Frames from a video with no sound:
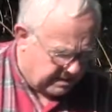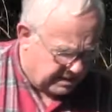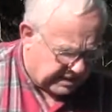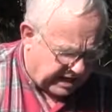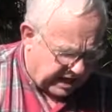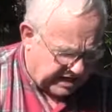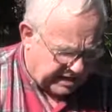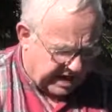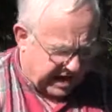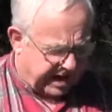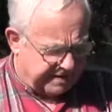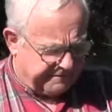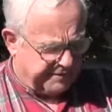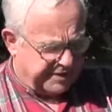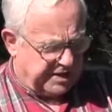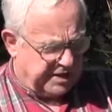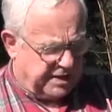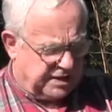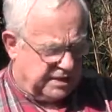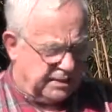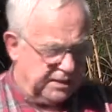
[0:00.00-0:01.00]
can have
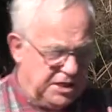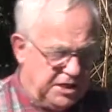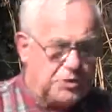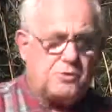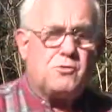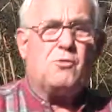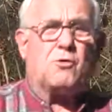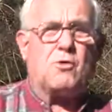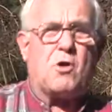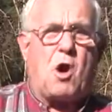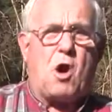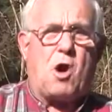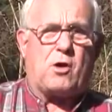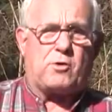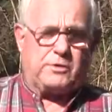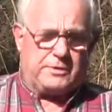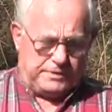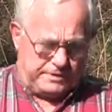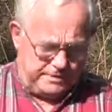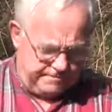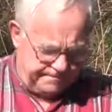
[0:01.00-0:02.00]
a indoor
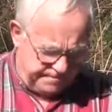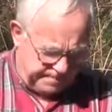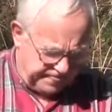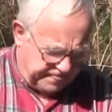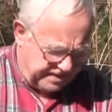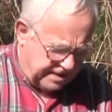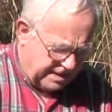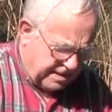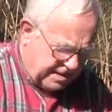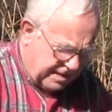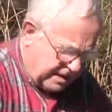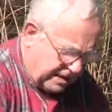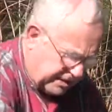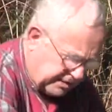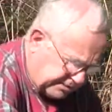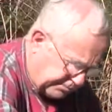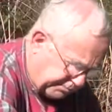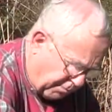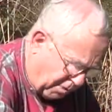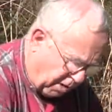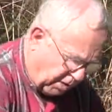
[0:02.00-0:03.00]
garden,
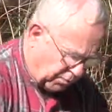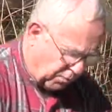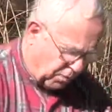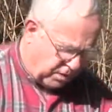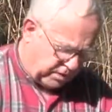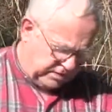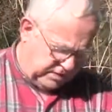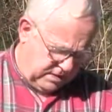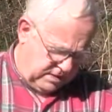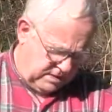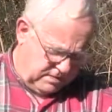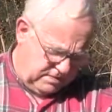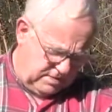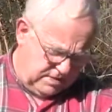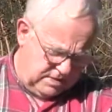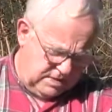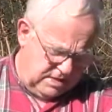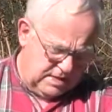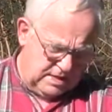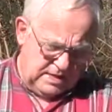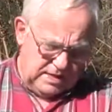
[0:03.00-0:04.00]
small one.
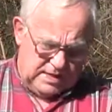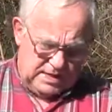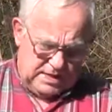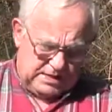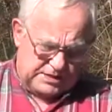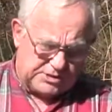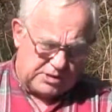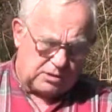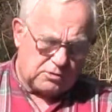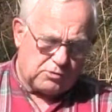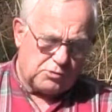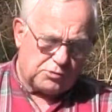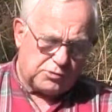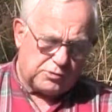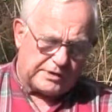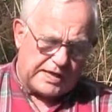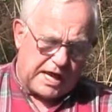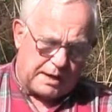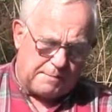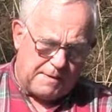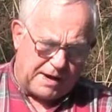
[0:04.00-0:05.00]
It's not going to
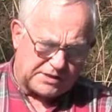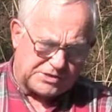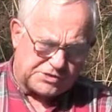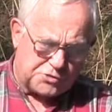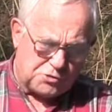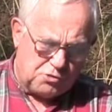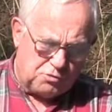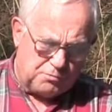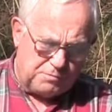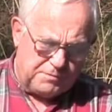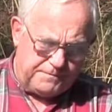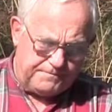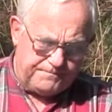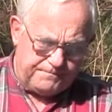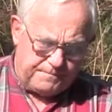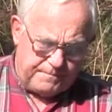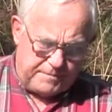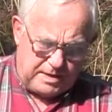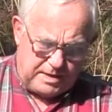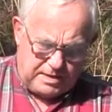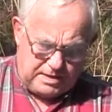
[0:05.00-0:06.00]
take much room.
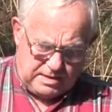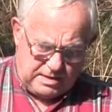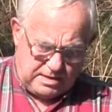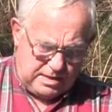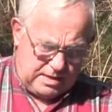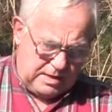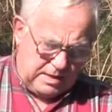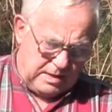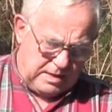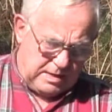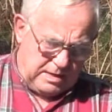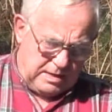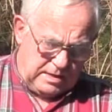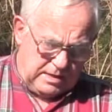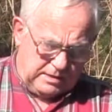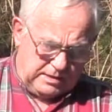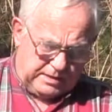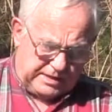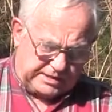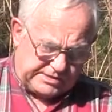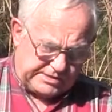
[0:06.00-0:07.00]

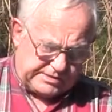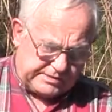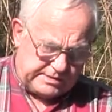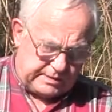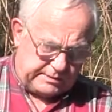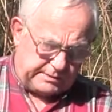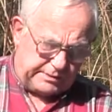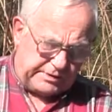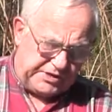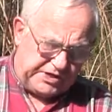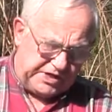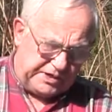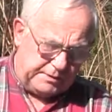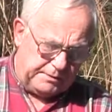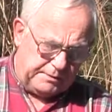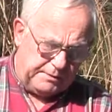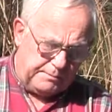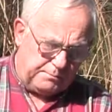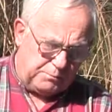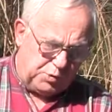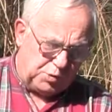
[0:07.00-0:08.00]
This is the dill
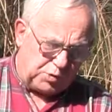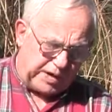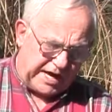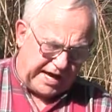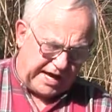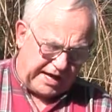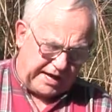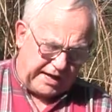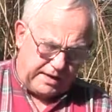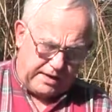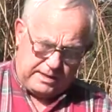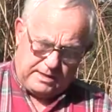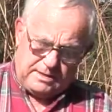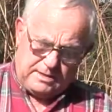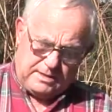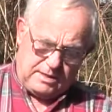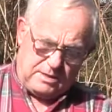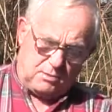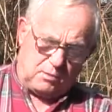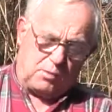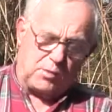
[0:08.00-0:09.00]
bouquet,
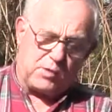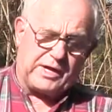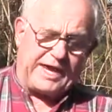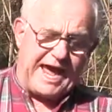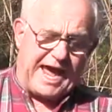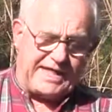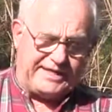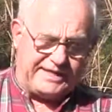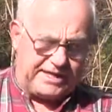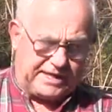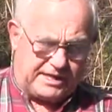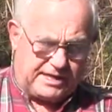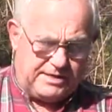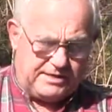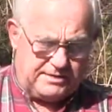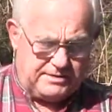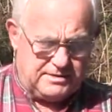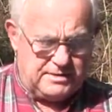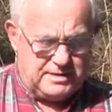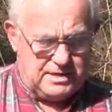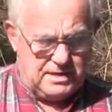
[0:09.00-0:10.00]
organic.
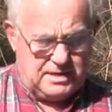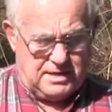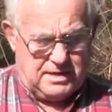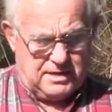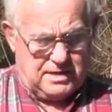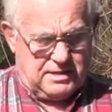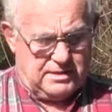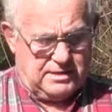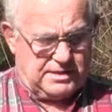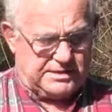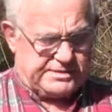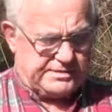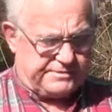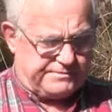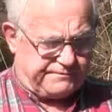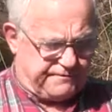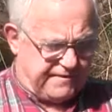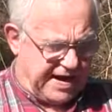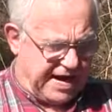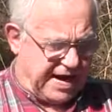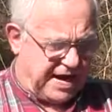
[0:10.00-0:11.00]
This is
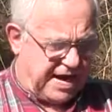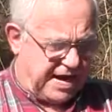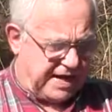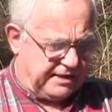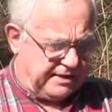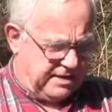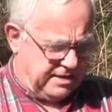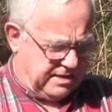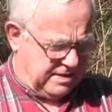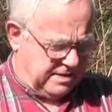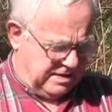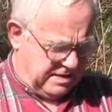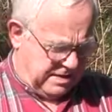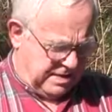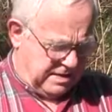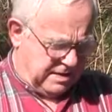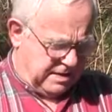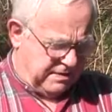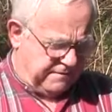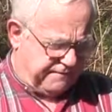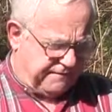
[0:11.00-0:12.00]
fine
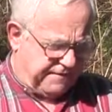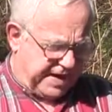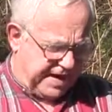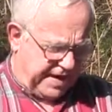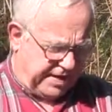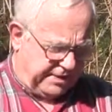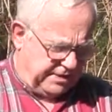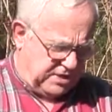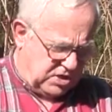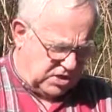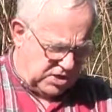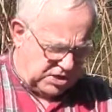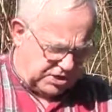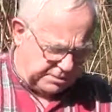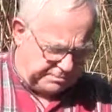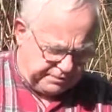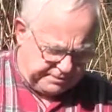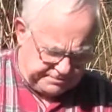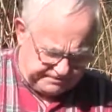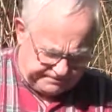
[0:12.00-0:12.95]
herb